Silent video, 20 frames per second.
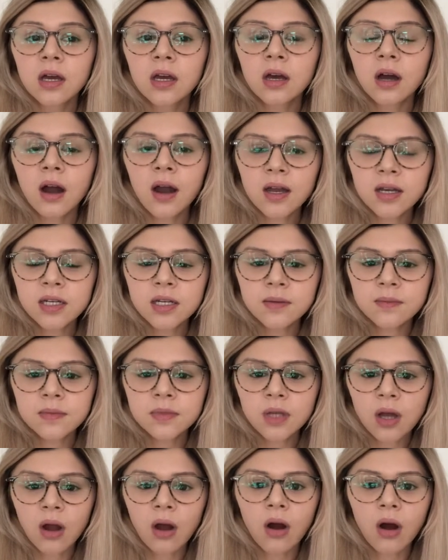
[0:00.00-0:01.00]

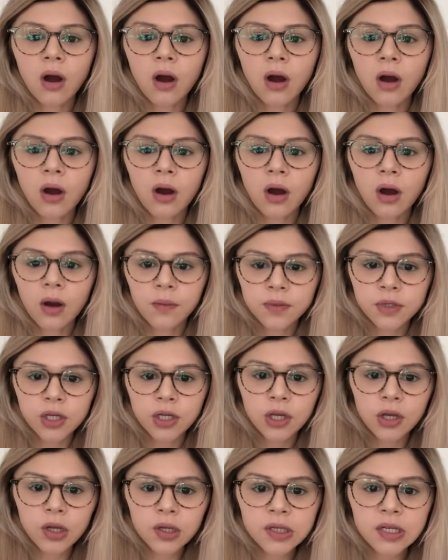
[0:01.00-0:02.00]
items are up to
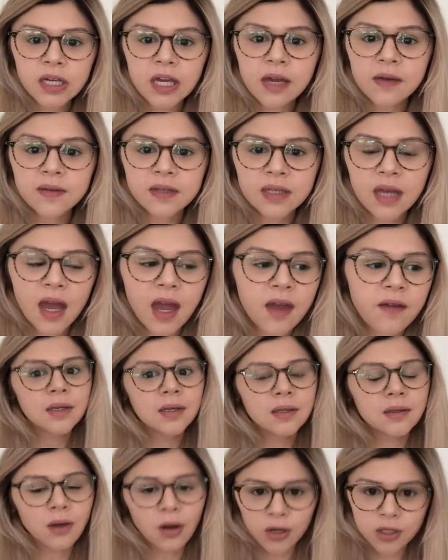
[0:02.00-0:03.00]
you to keep safe.
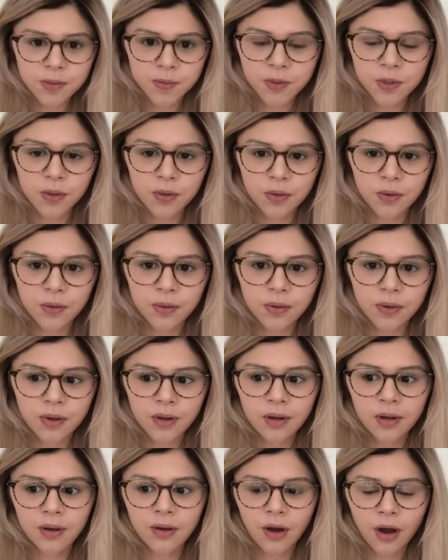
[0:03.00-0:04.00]
The hospital
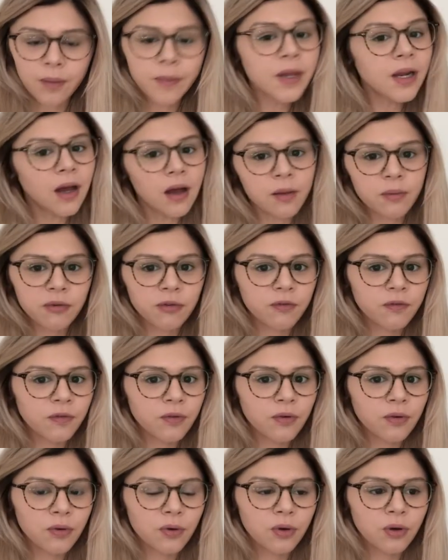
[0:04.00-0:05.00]
can't be liable
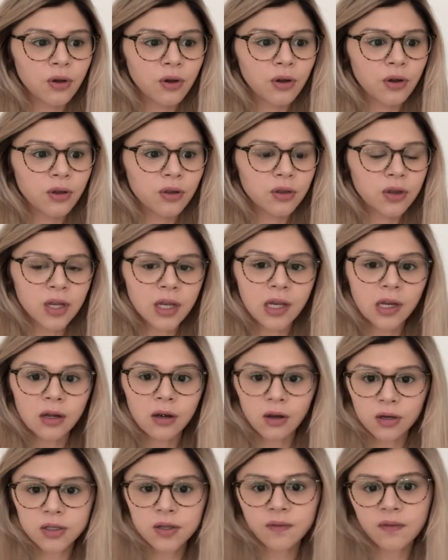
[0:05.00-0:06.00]
for the
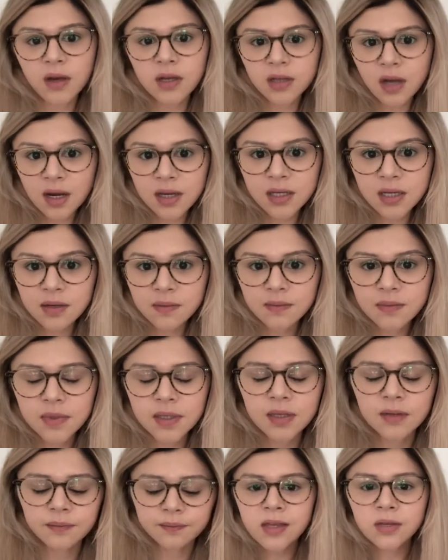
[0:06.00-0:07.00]
loss of those
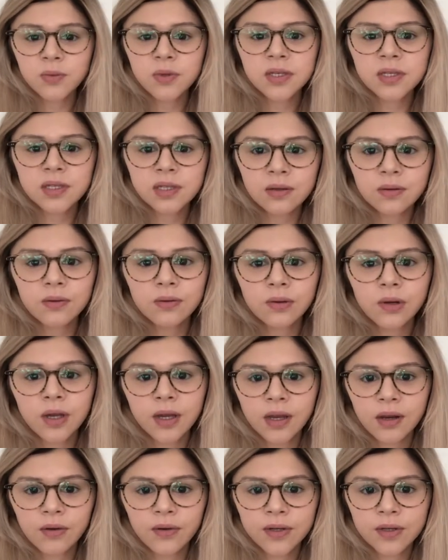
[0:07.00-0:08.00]
items. So we're still
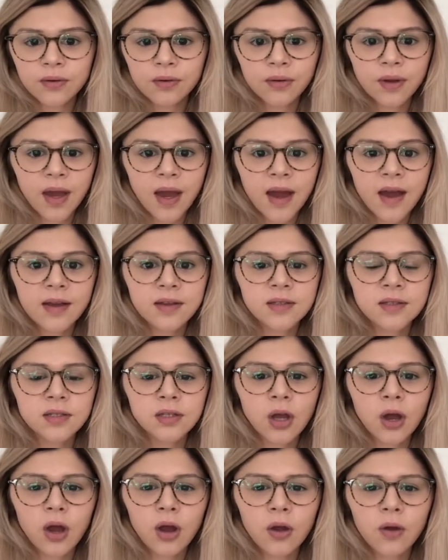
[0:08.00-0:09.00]
looking at critical care,
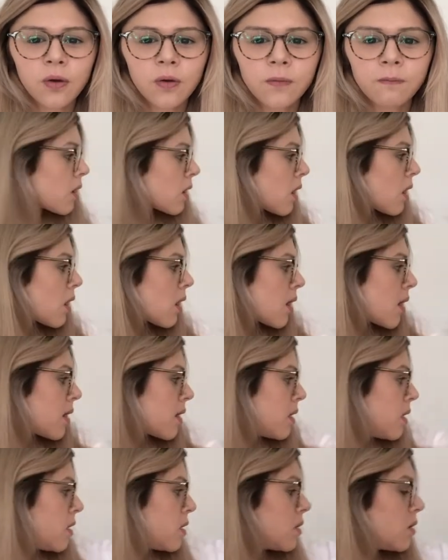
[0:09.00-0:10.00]
so
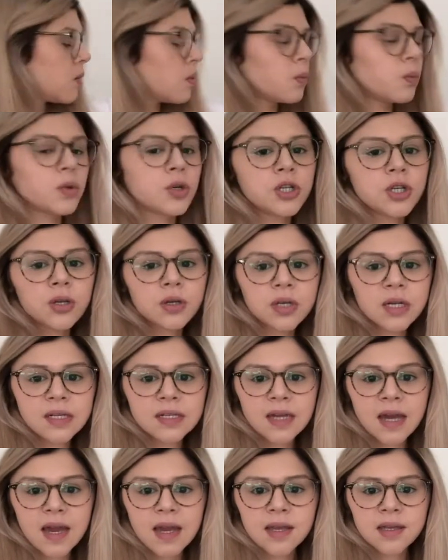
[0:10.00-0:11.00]
I would usually
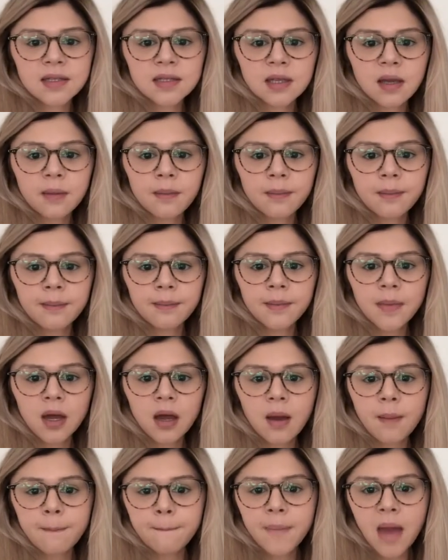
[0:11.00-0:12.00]
take some
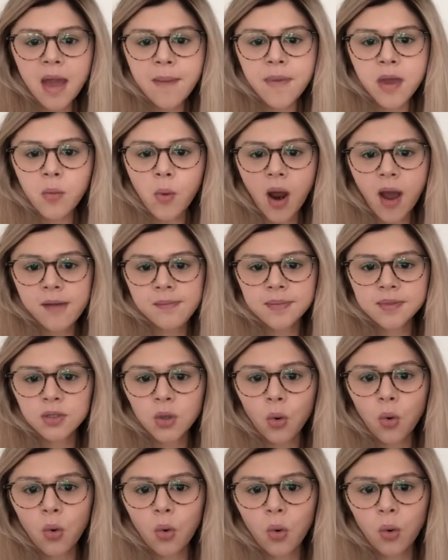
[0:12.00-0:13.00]
baby wipes
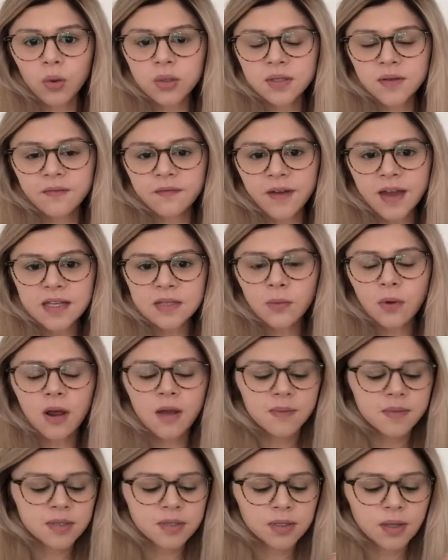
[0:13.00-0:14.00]
or some face
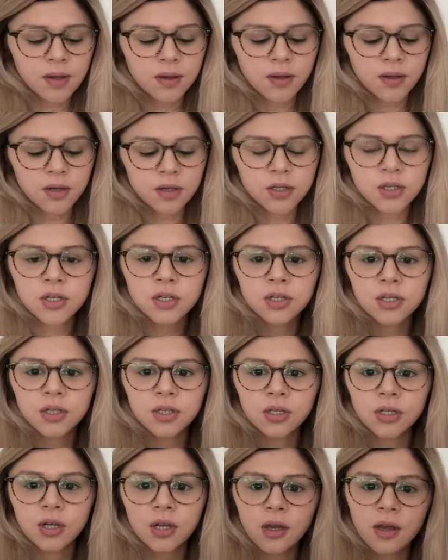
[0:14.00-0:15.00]
wipes, so you can just,
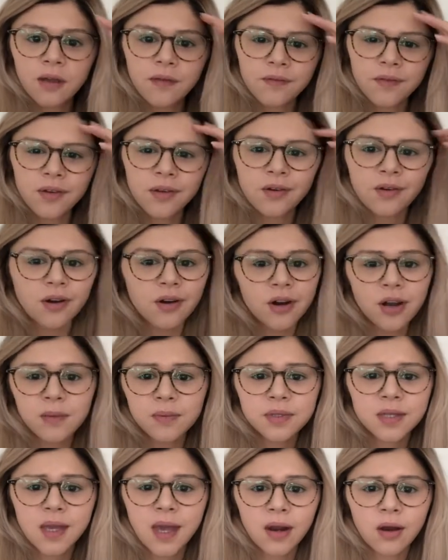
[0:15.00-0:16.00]
you know, if you're unable
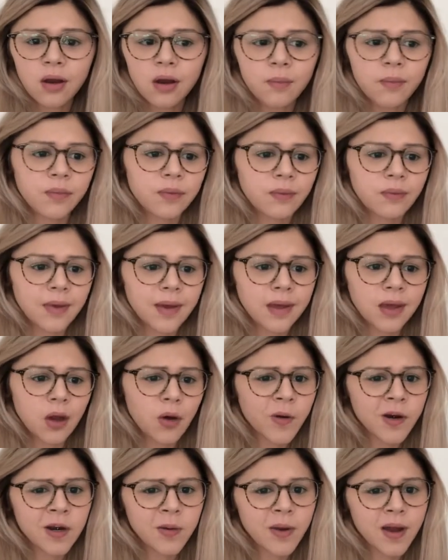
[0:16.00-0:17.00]
to get up, go
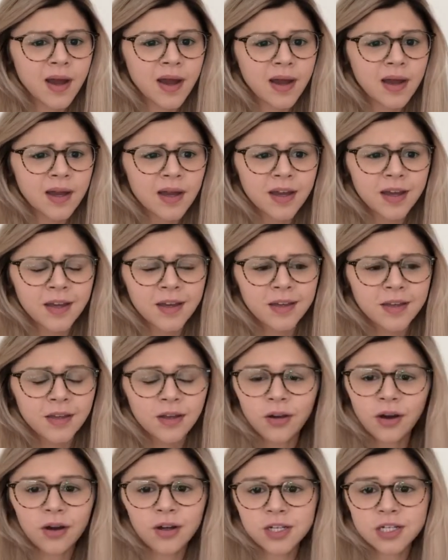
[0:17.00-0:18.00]
anywhere, you
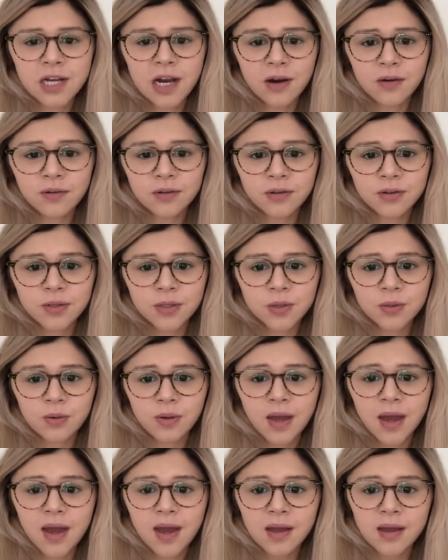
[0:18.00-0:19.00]
can't shower in critical
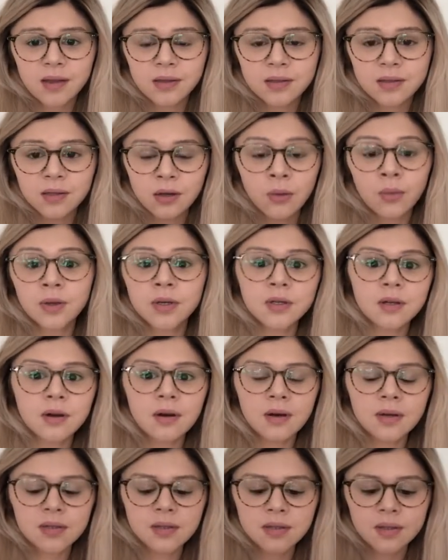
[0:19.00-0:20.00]
care because no one
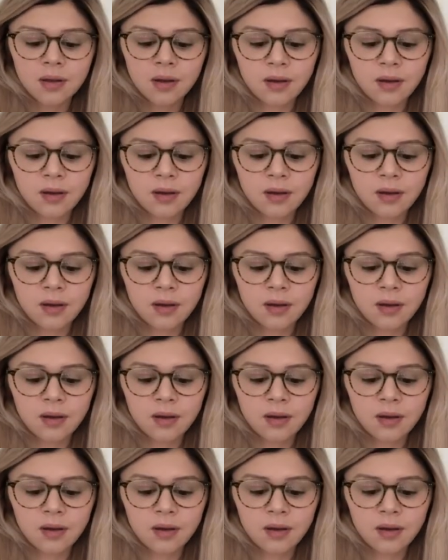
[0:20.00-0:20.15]
does,